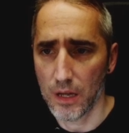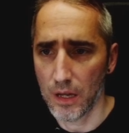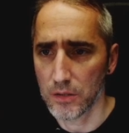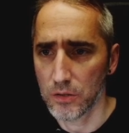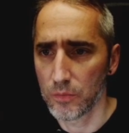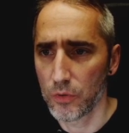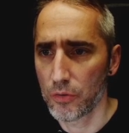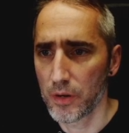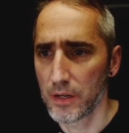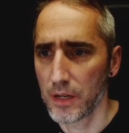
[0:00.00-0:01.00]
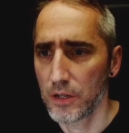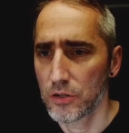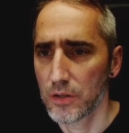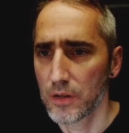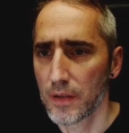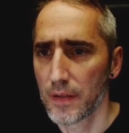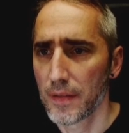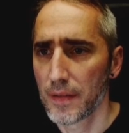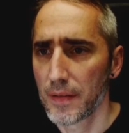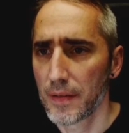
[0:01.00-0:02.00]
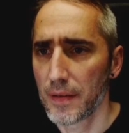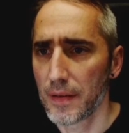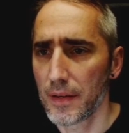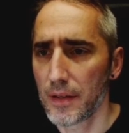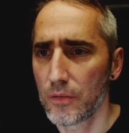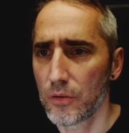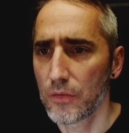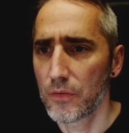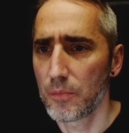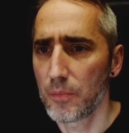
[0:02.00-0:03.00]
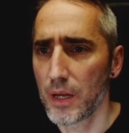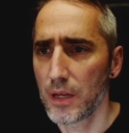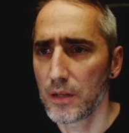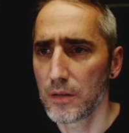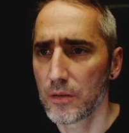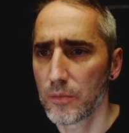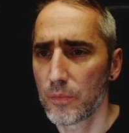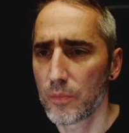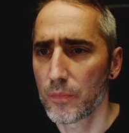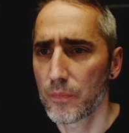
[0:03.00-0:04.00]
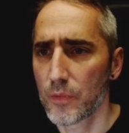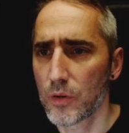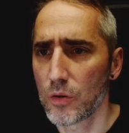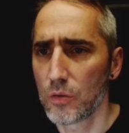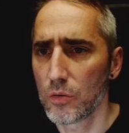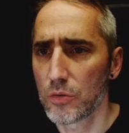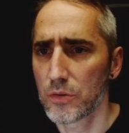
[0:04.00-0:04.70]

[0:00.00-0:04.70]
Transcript: some orientation, and one of the main goals